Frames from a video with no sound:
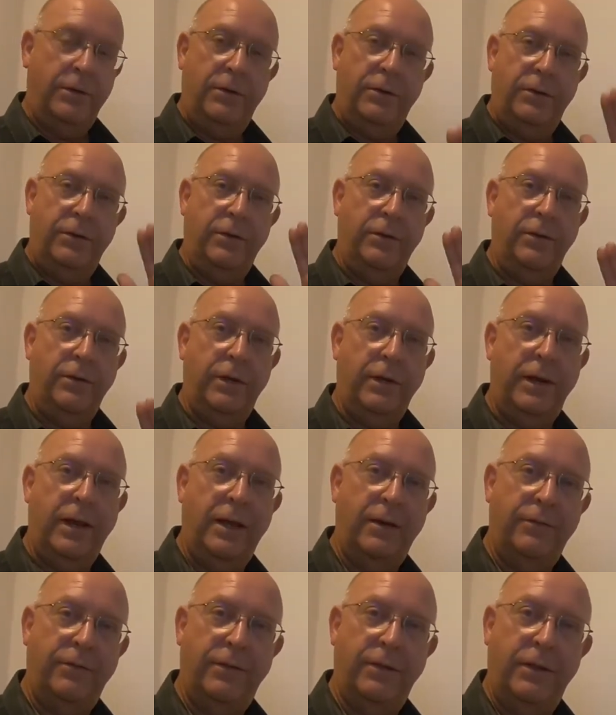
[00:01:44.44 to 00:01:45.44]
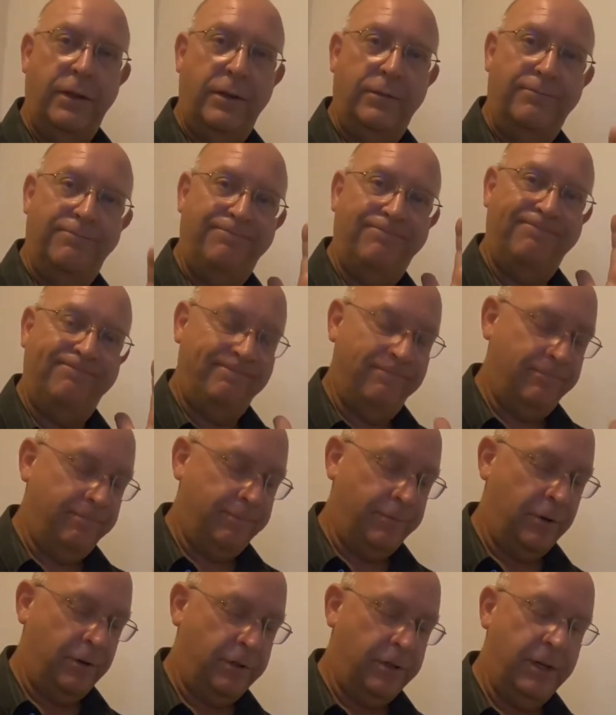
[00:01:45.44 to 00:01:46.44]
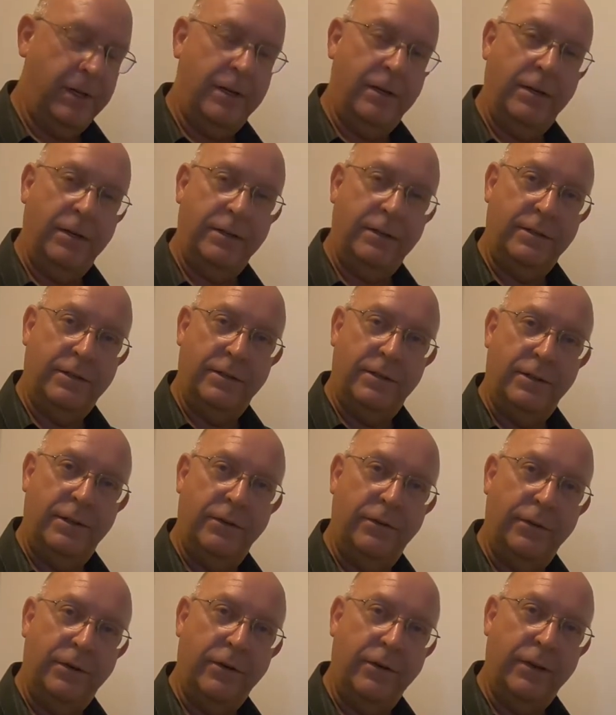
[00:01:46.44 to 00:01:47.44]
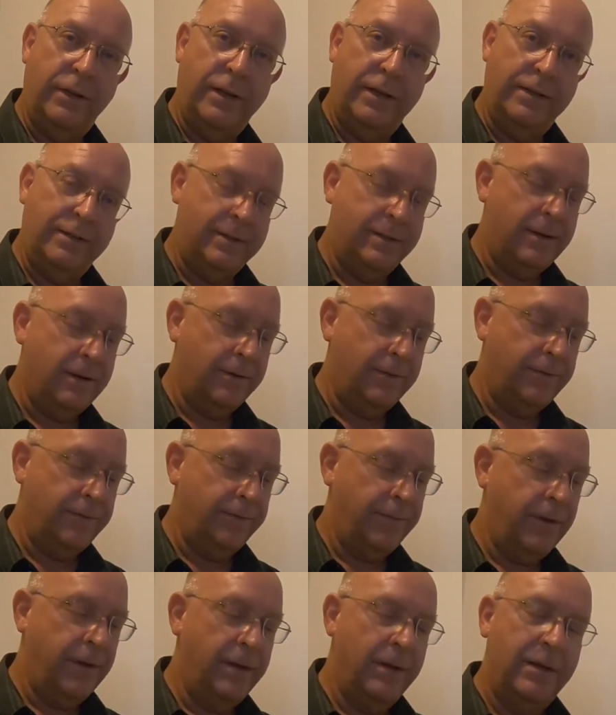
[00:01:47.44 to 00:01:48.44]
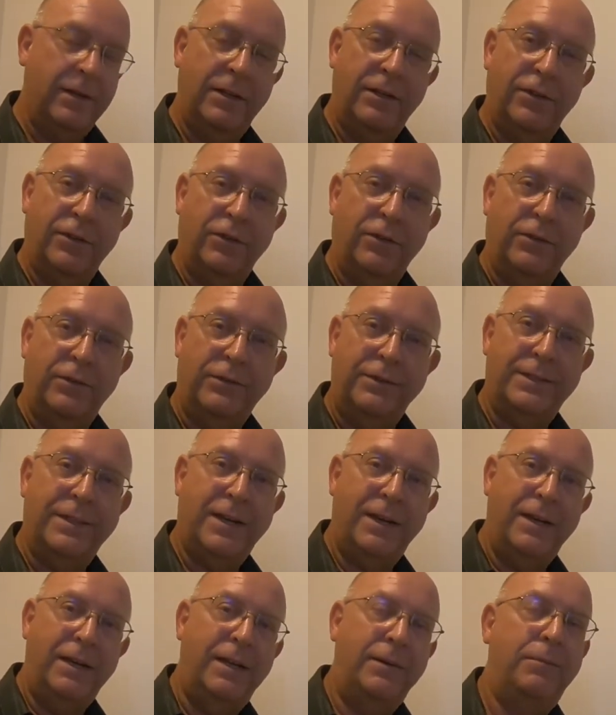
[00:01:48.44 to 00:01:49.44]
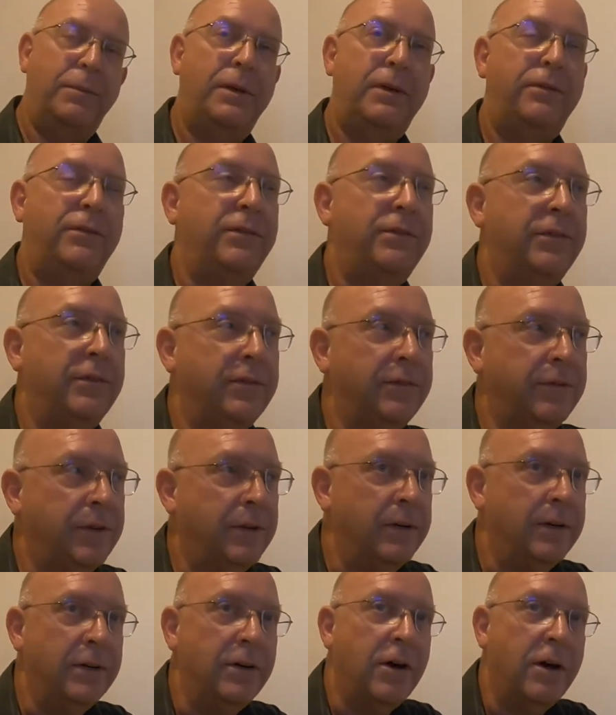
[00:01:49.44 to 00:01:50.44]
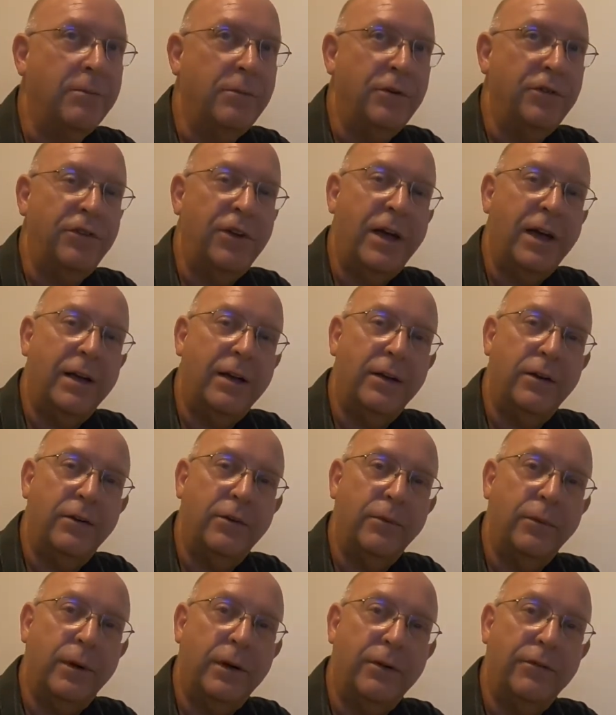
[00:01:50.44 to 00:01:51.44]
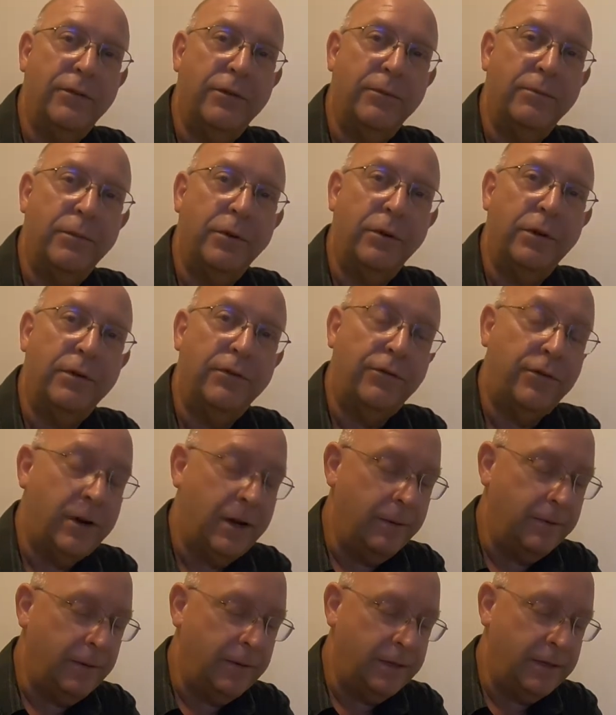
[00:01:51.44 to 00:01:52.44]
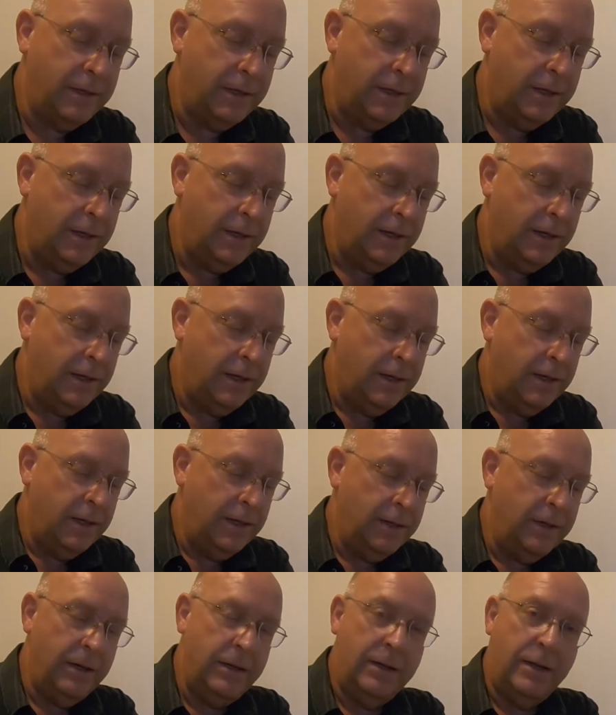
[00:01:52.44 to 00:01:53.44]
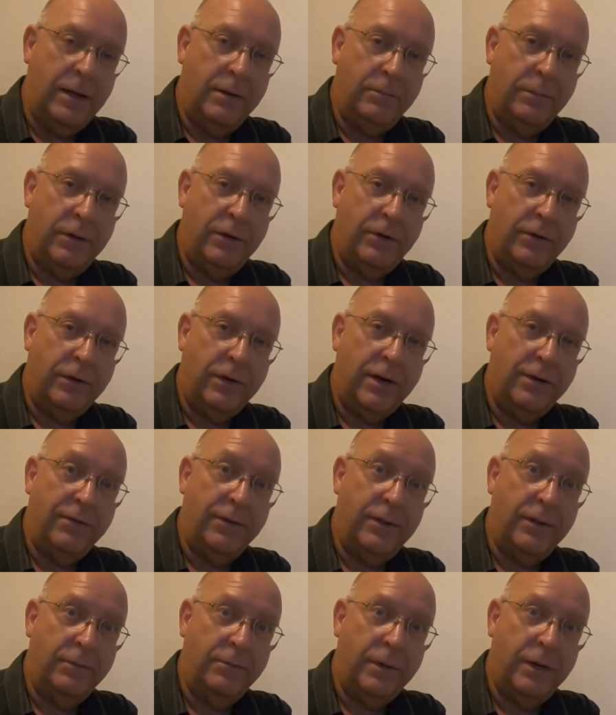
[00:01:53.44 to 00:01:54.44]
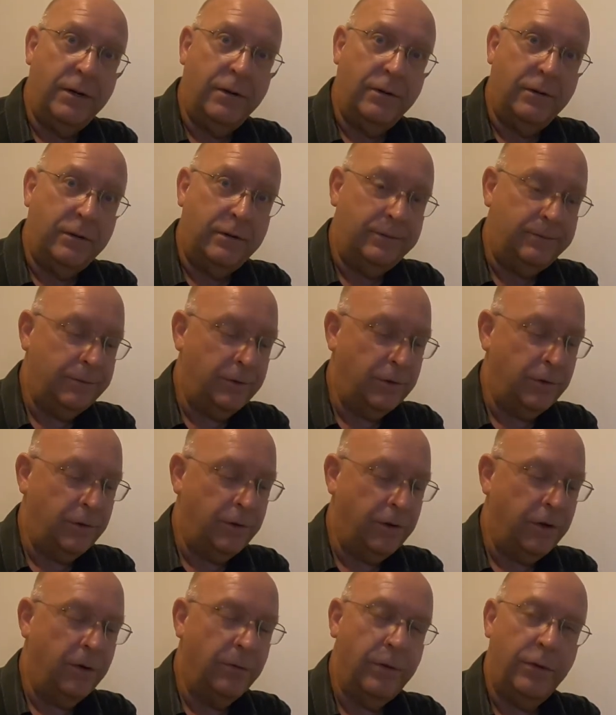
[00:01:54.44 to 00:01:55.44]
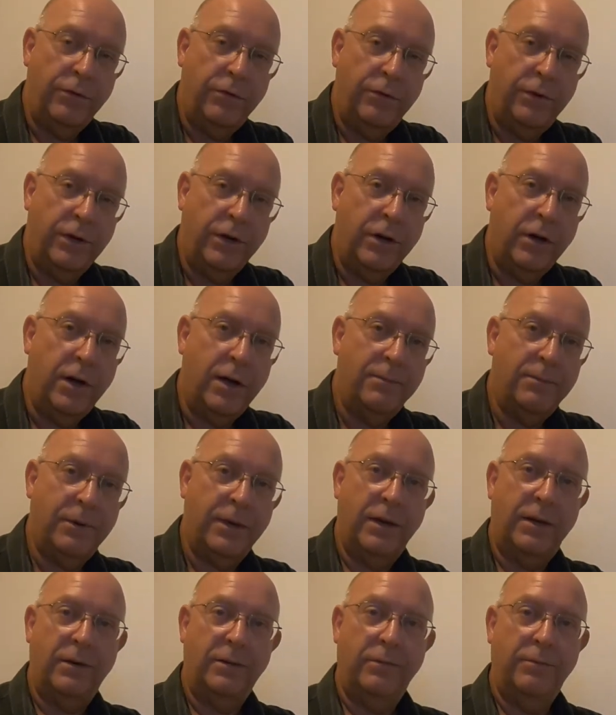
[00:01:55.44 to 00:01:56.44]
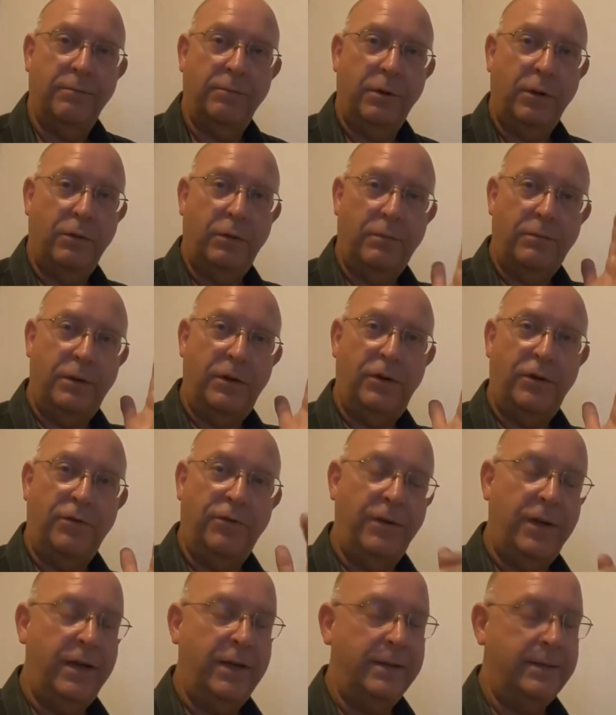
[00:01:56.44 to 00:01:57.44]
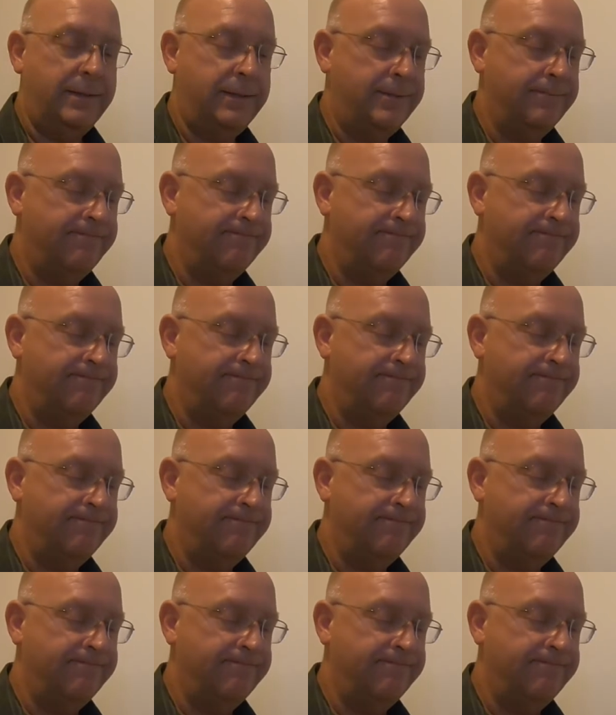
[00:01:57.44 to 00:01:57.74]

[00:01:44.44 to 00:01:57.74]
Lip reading: you can have the particulates, and all that stuff, little tiny pieces of the copper jacket or whatever, bullet fragments that get peeled off in the barrel or going through the comp can blow up in your face.